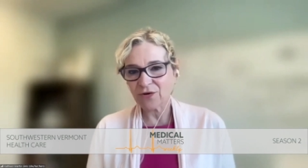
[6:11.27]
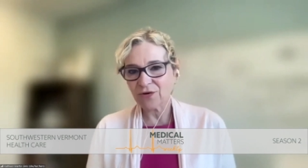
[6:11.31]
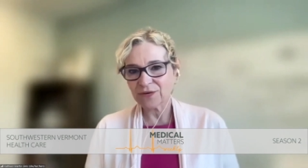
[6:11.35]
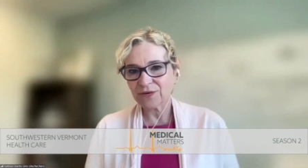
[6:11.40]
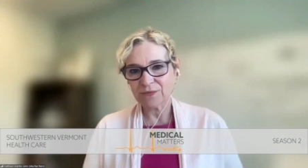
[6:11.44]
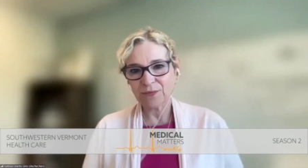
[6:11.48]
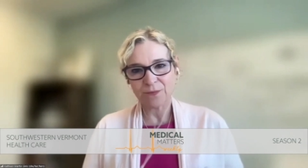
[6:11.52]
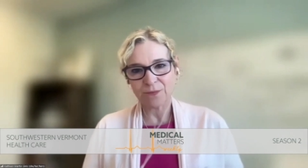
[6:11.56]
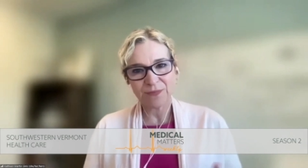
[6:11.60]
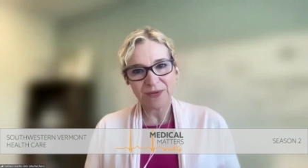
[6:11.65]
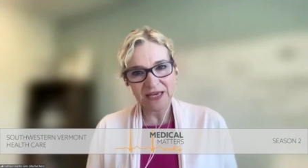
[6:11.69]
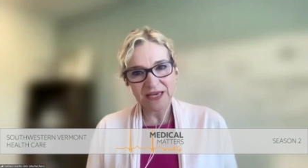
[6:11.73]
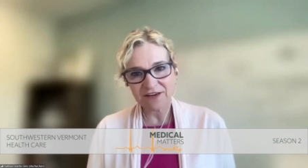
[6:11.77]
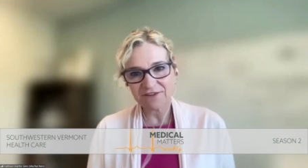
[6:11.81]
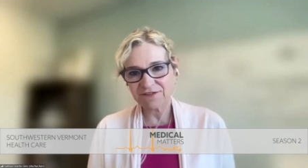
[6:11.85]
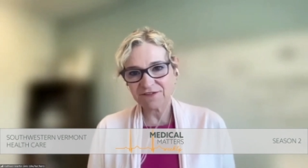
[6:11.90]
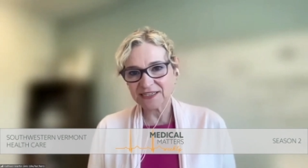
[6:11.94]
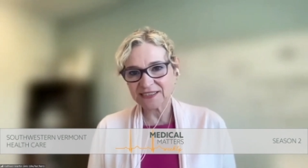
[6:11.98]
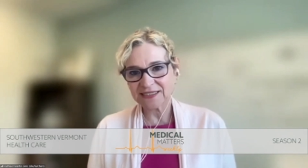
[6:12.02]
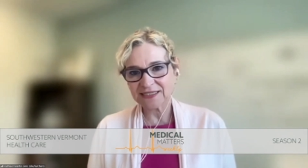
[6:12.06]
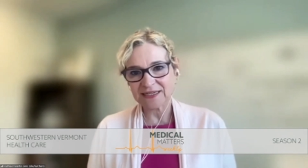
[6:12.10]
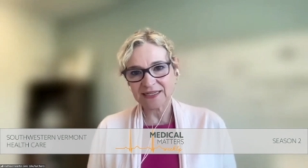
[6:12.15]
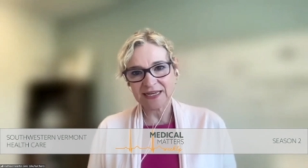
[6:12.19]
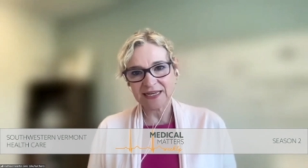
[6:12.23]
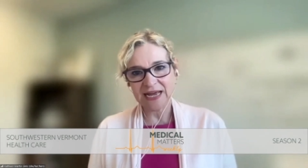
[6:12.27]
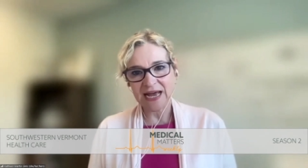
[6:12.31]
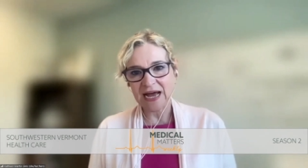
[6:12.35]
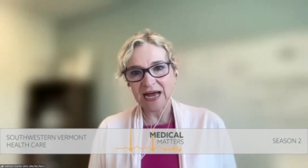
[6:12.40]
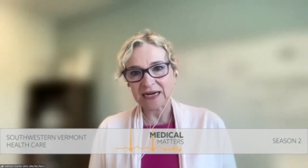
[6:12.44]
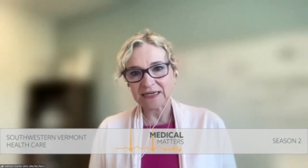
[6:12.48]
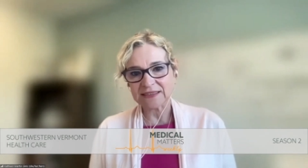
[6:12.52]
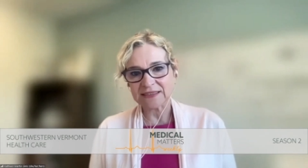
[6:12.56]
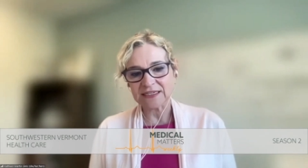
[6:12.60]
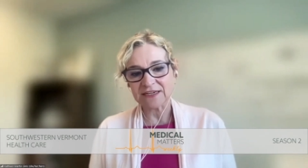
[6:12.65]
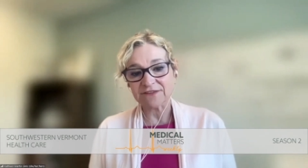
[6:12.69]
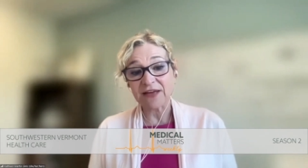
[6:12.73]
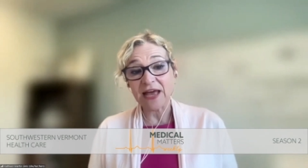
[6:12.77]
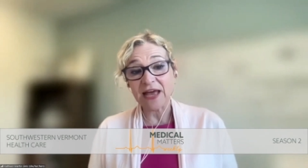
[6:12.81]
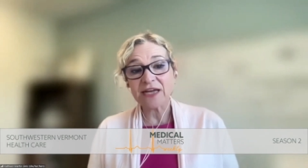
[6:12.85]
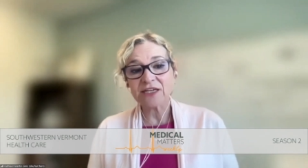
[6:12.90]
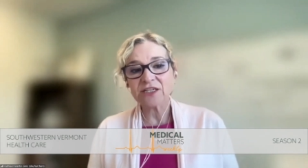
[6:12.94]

out being physically active